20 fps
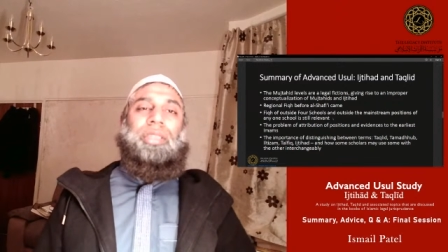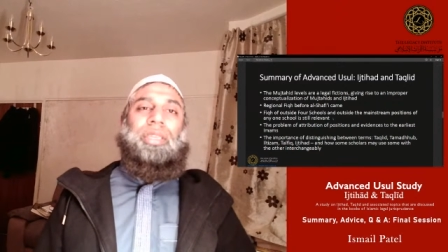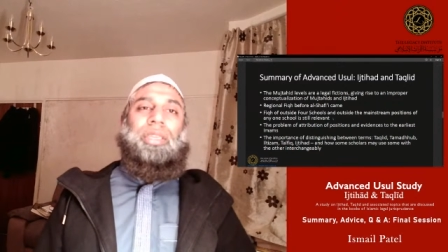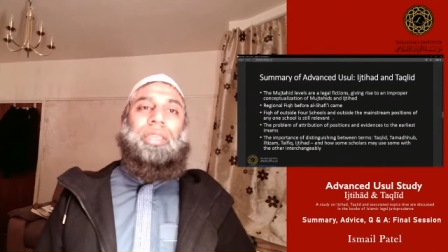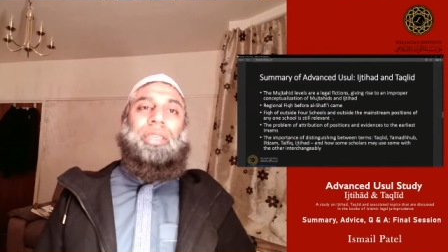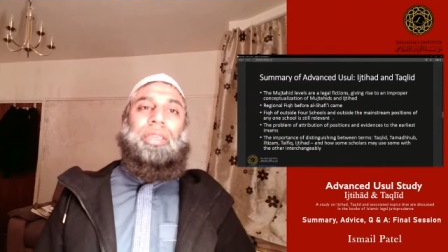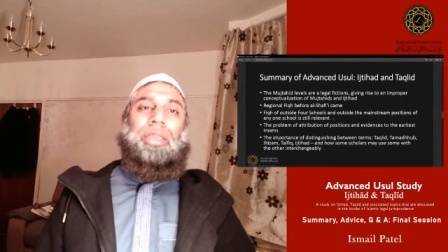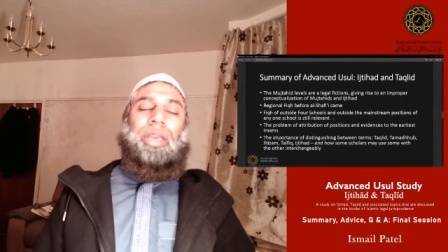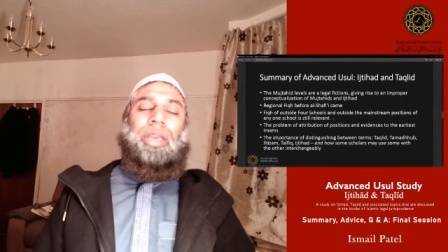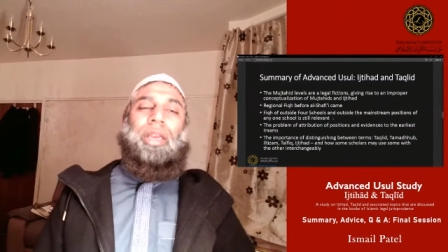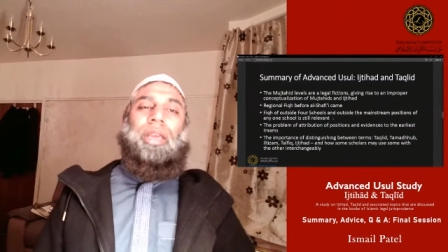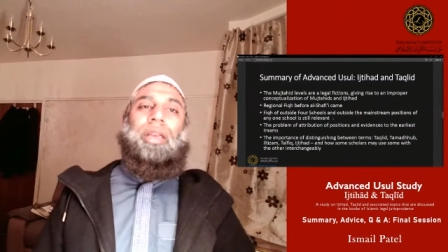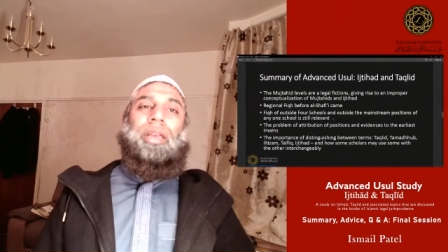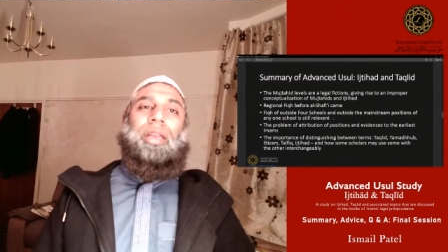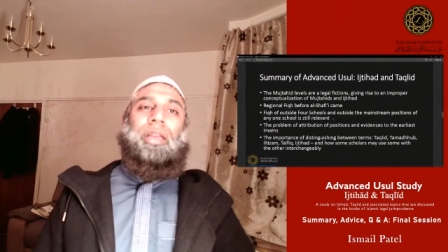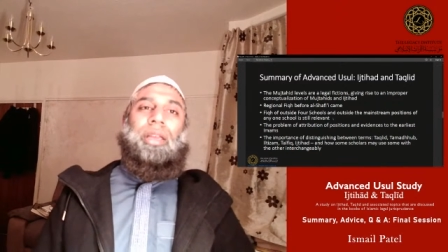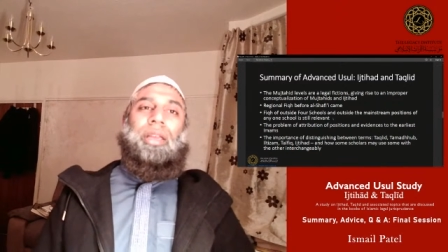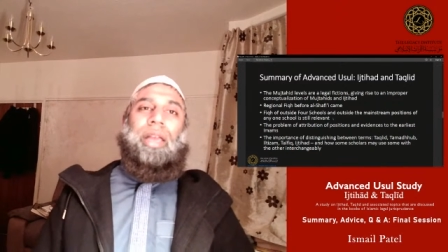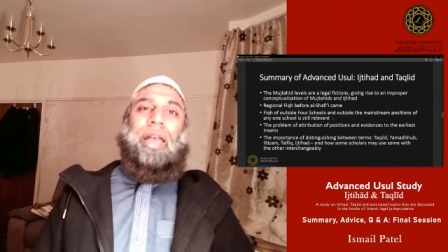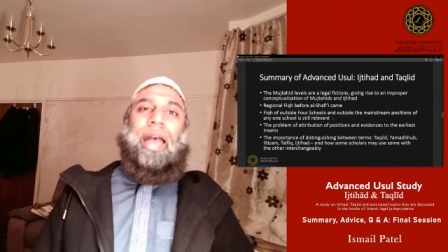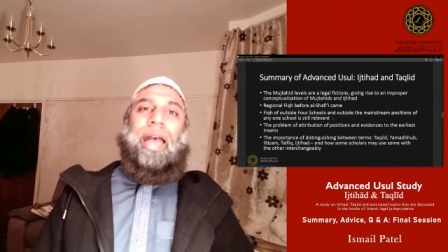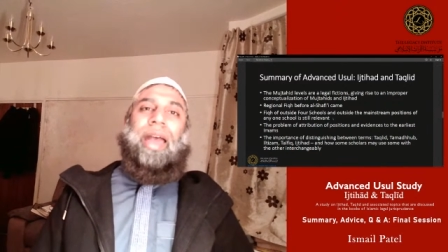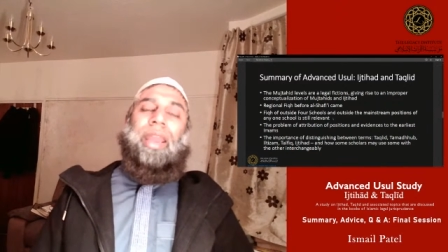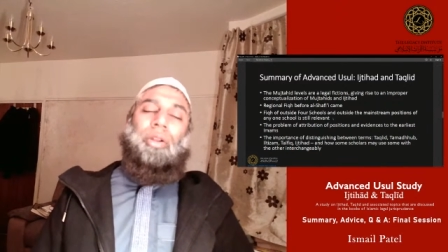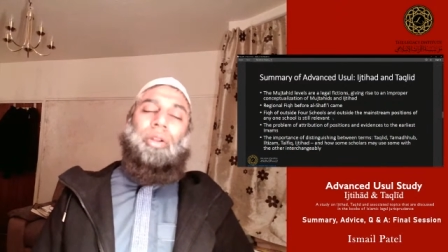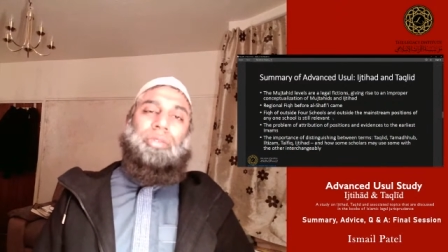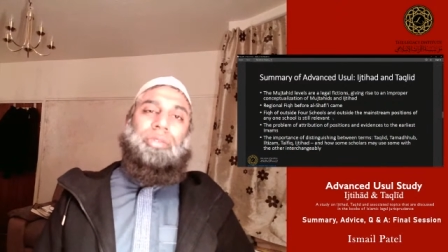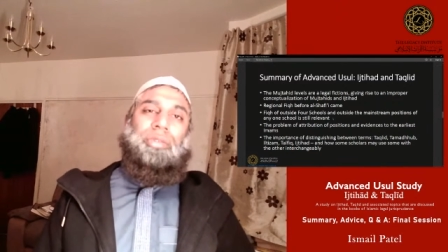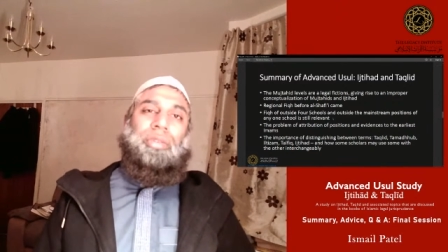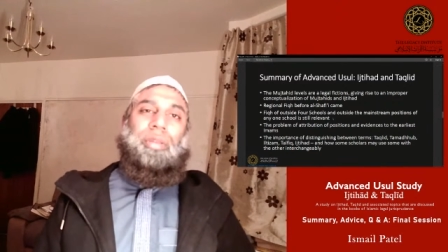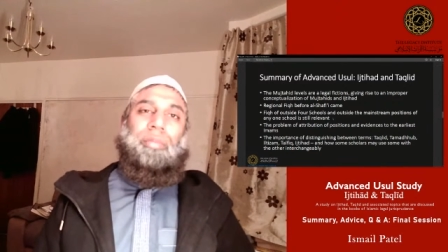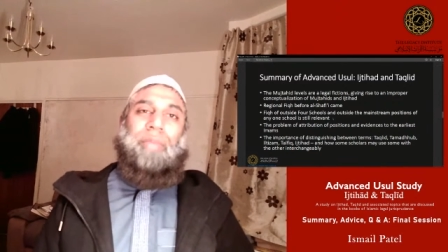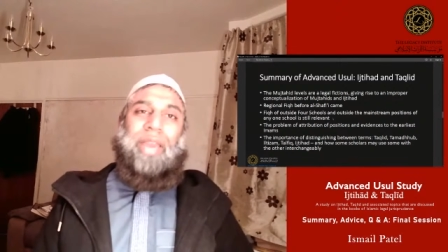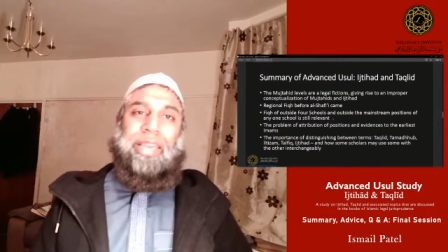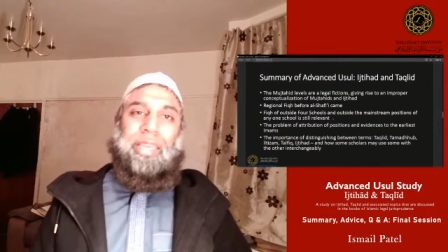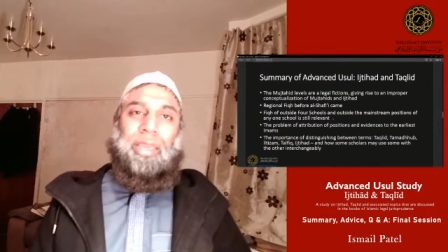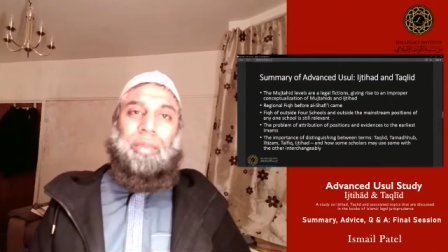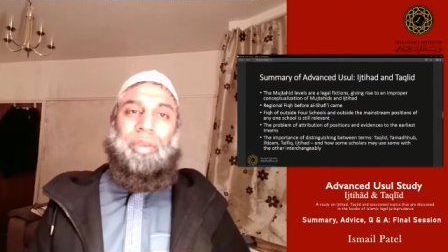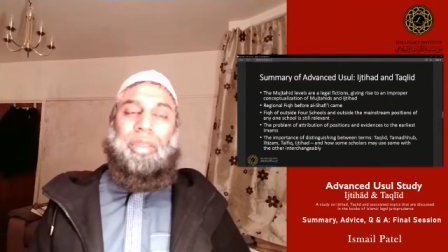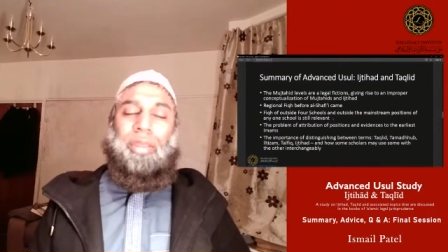and also the
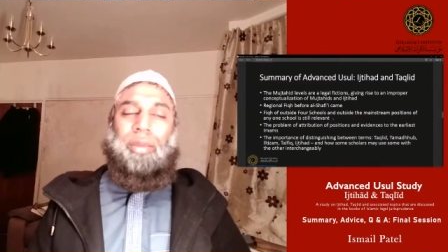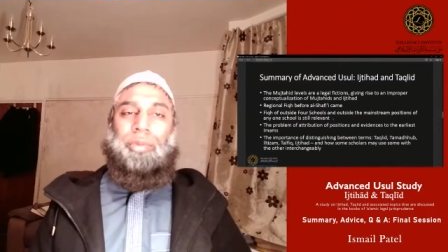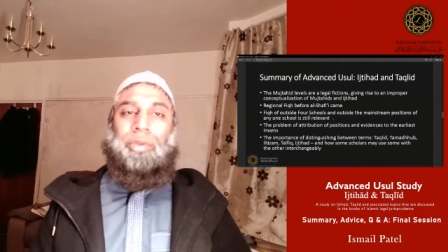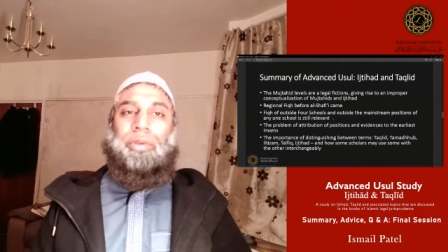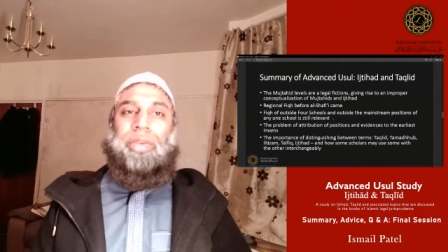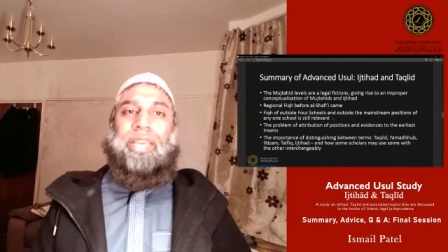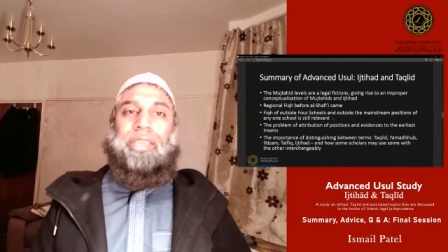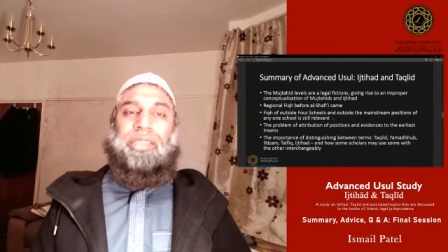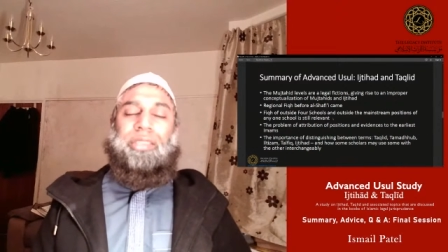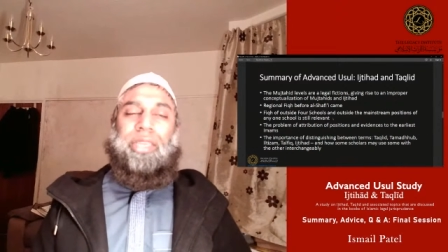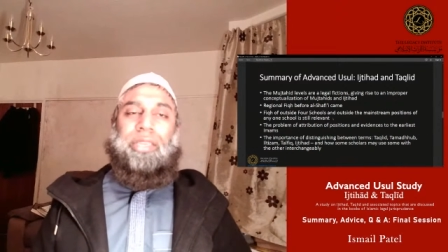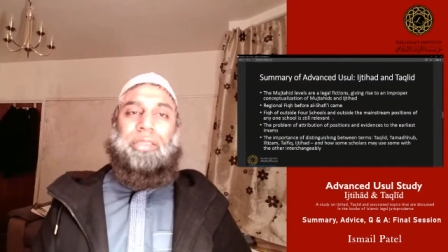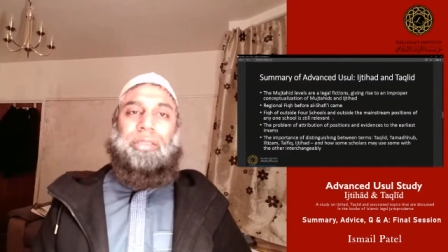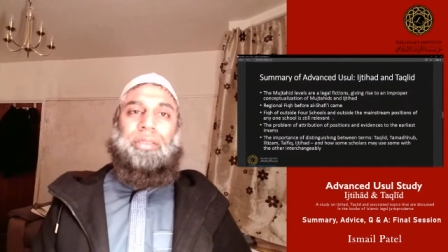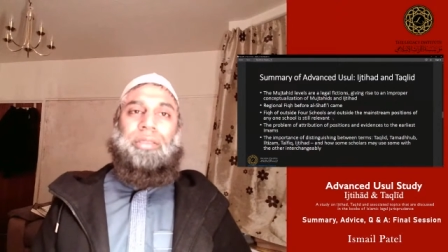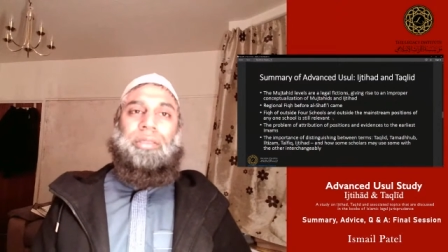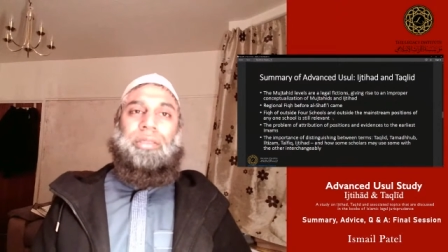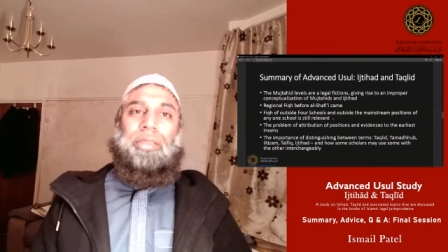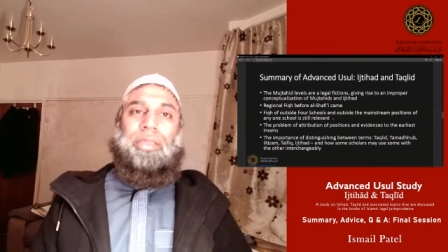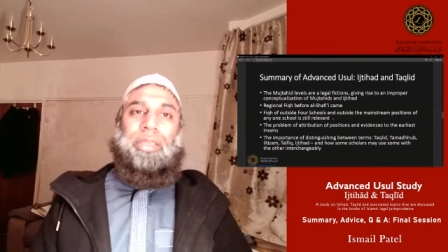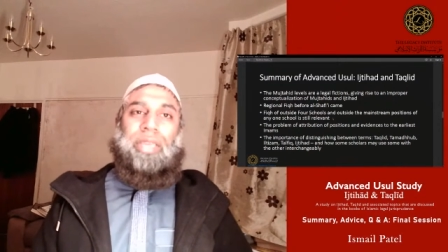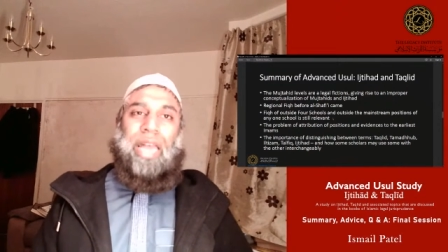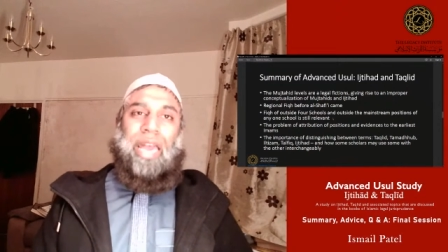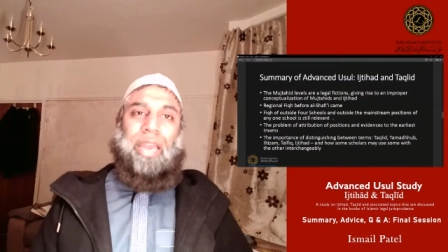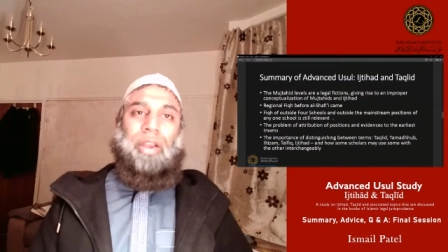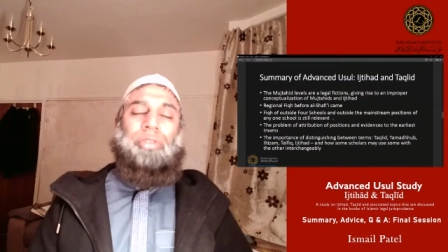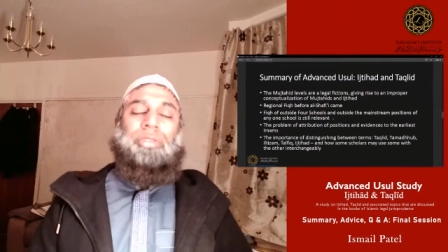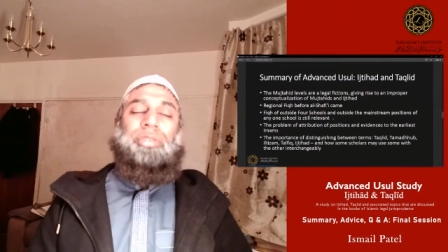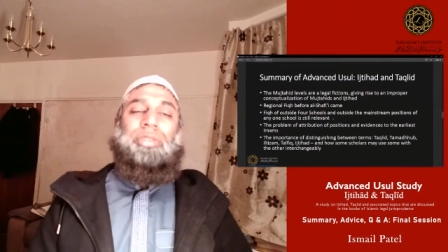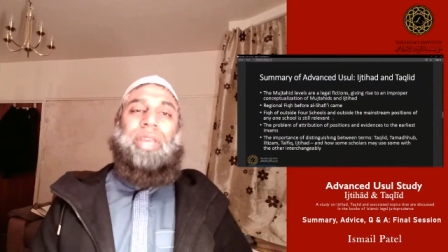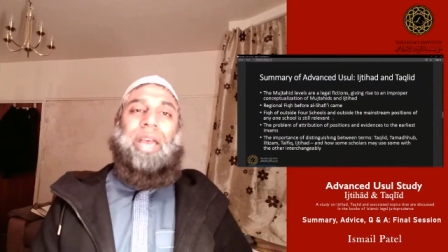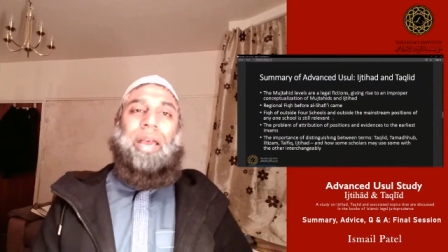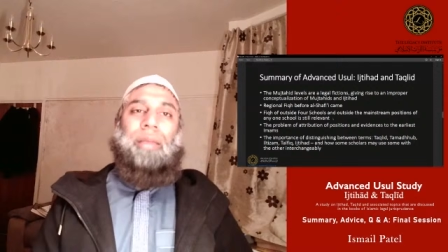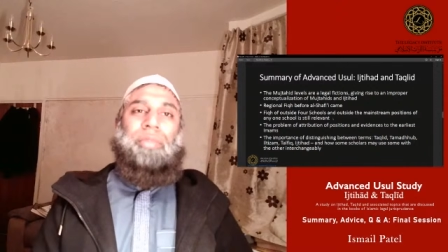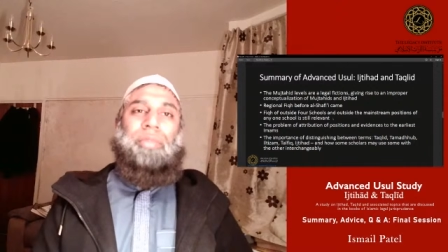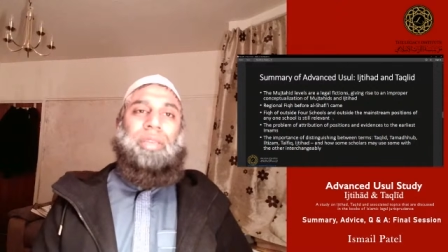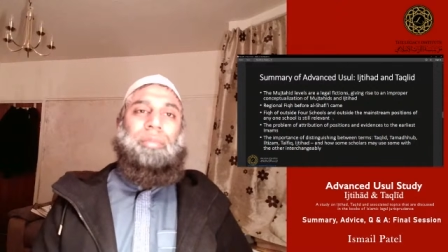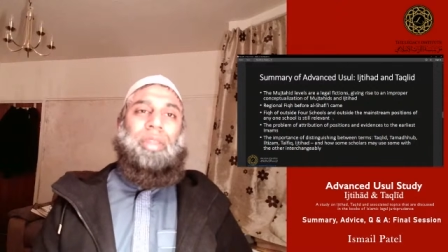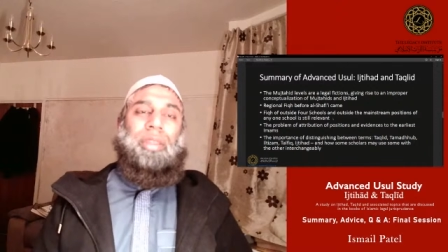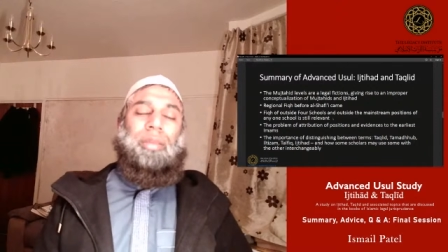Maliki madhab to an extent, and also the
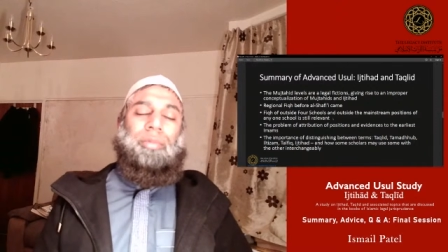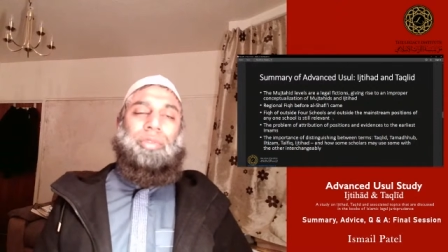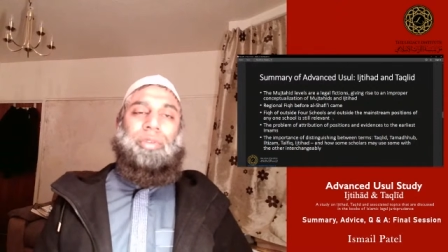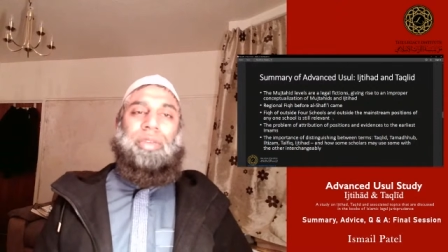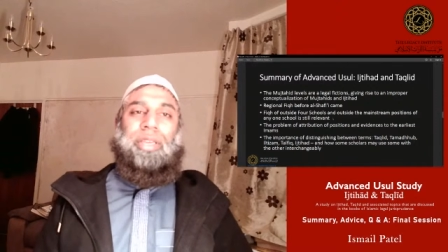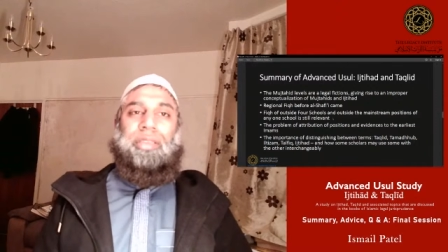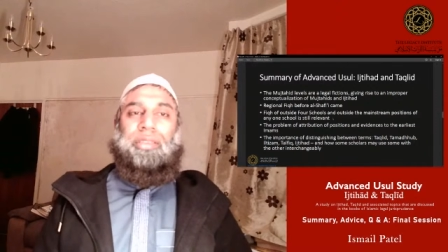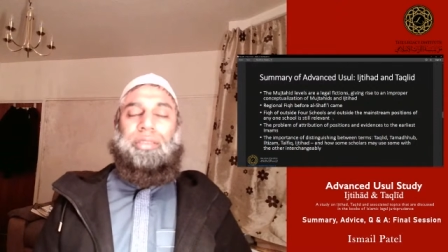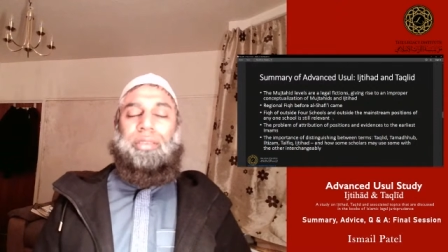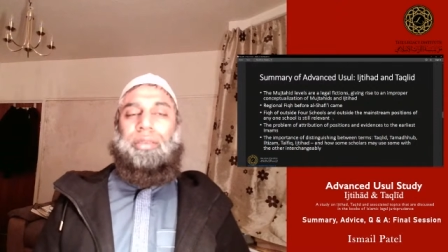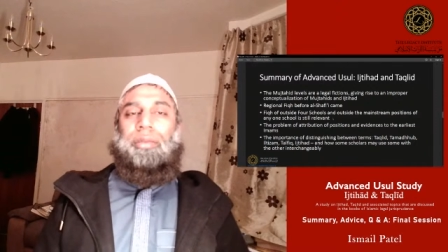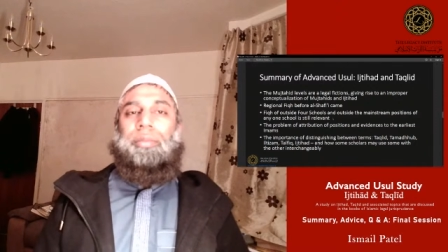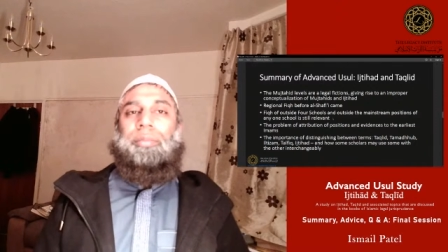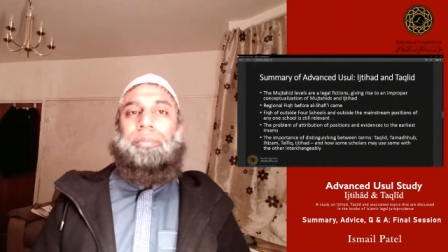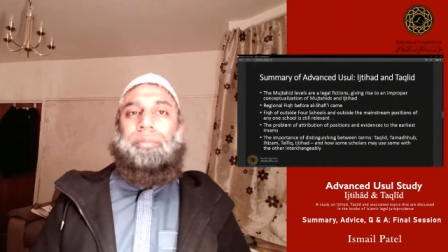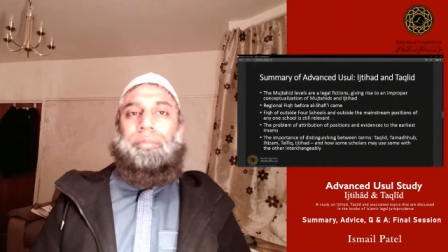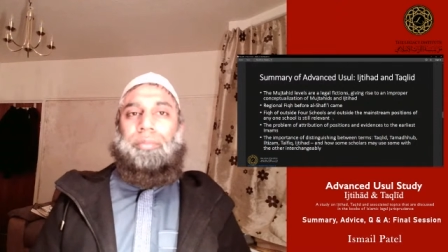Hanbali madhab to an extent.